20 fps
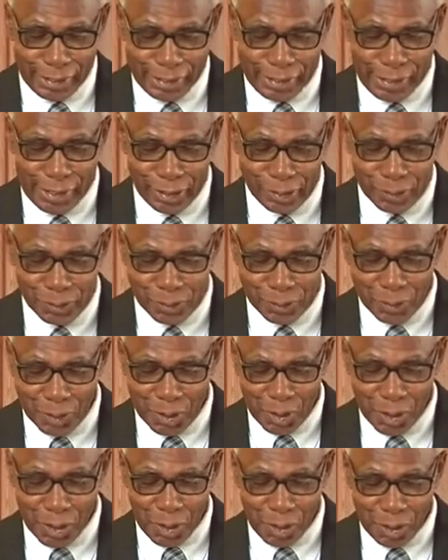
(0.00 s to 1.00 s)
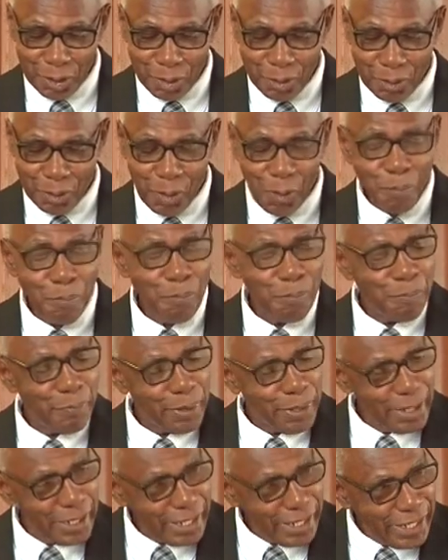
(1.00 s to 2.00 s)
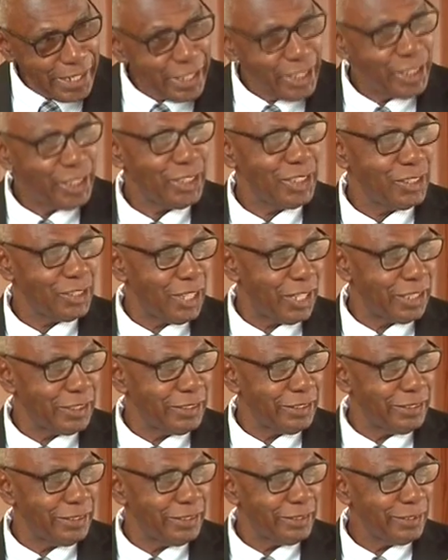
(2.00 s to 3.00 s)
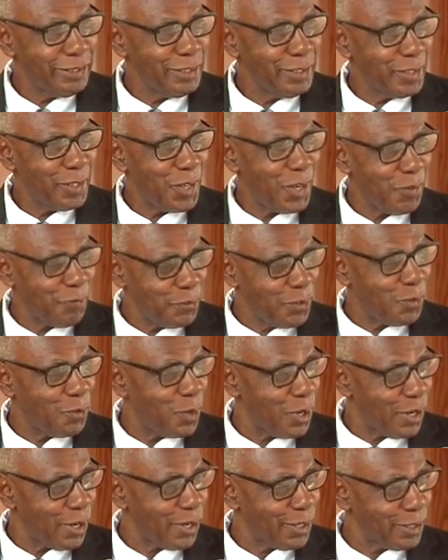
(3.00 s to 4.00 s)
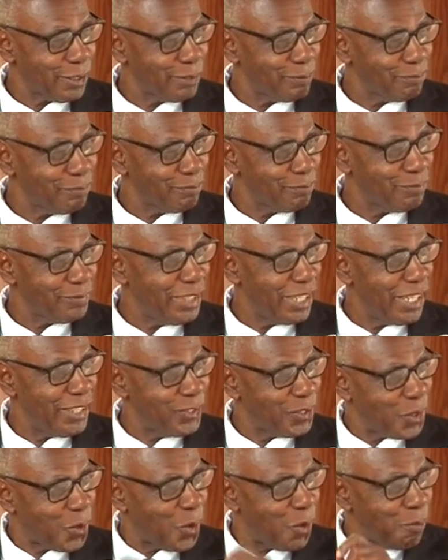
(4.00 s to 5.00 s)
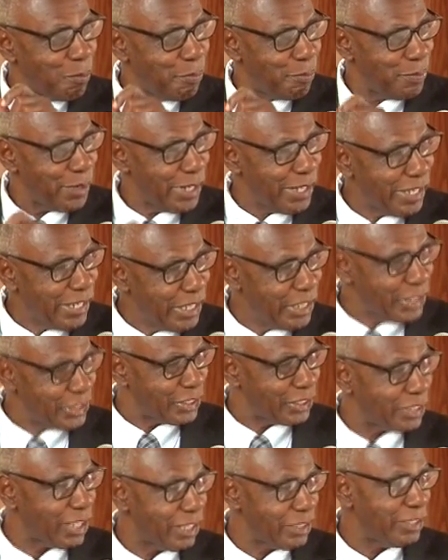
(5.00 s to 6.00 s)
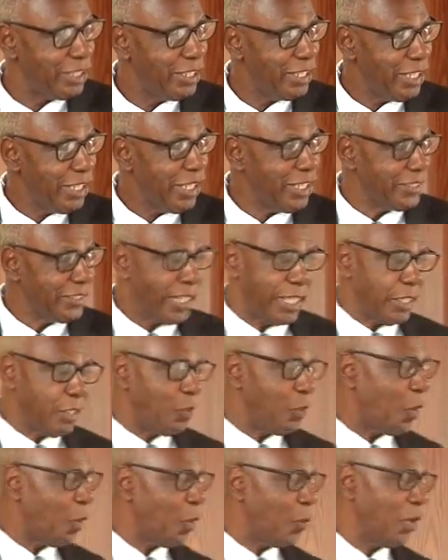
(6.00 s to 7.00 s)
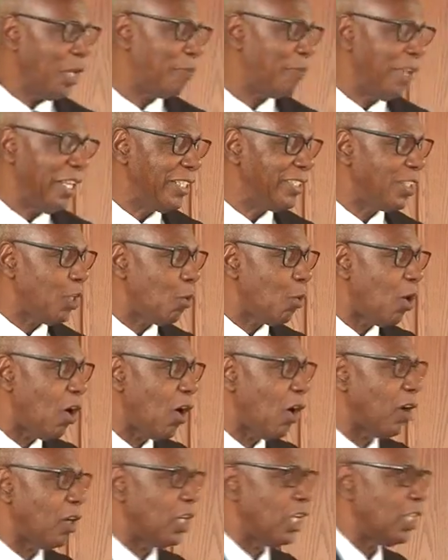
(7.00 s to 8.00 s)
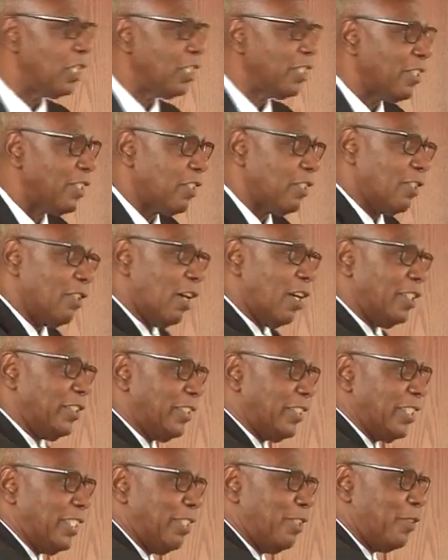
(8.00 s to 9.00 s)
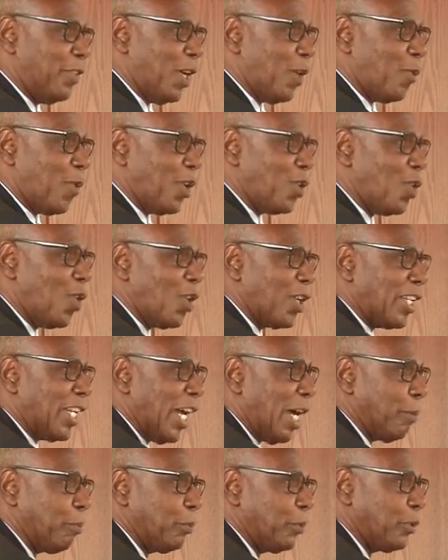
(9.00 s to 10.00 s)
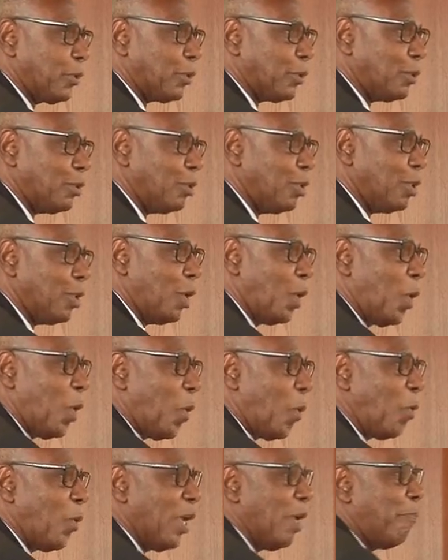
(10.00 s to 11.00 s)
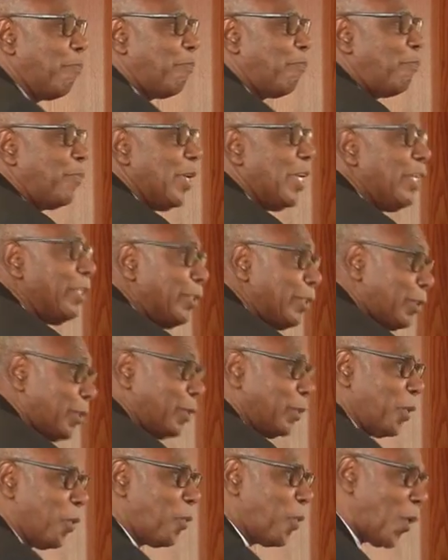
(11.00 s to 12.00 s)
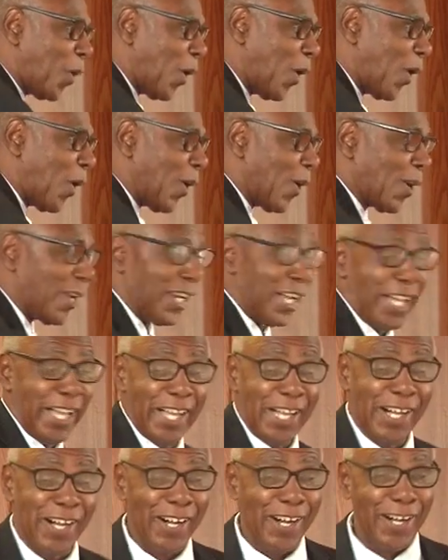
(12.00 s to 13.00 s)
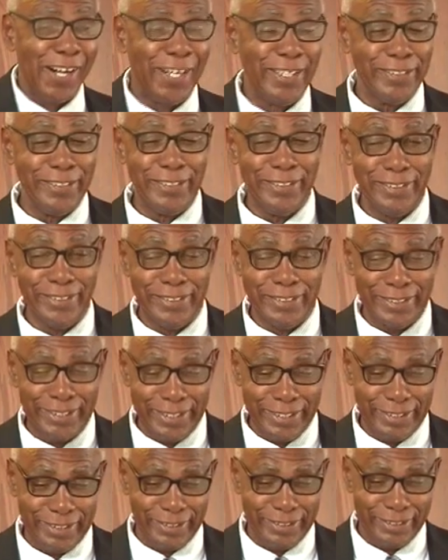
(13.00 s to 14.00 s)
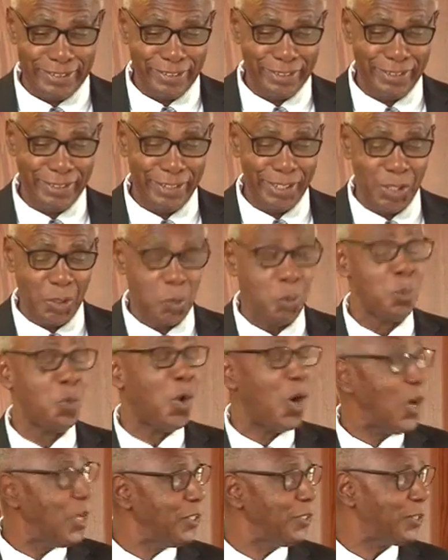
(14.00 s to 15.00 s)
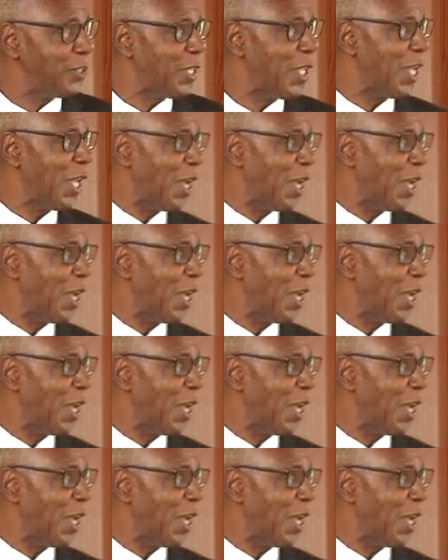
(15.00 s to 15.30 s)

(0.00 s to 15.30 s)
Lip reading: is completion of the work. Is completion. He said, we built the wall until there were no gaps. We built the wall until it was